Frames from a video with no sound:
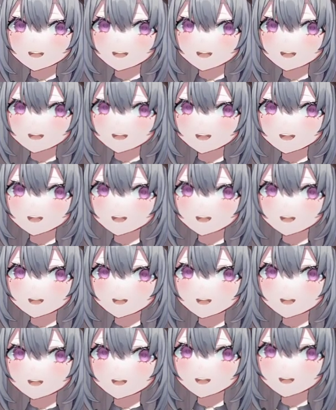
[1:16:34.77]
and
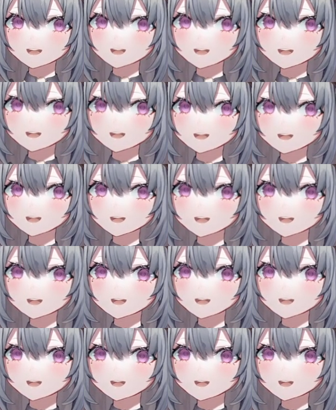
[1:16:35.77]
then what's the next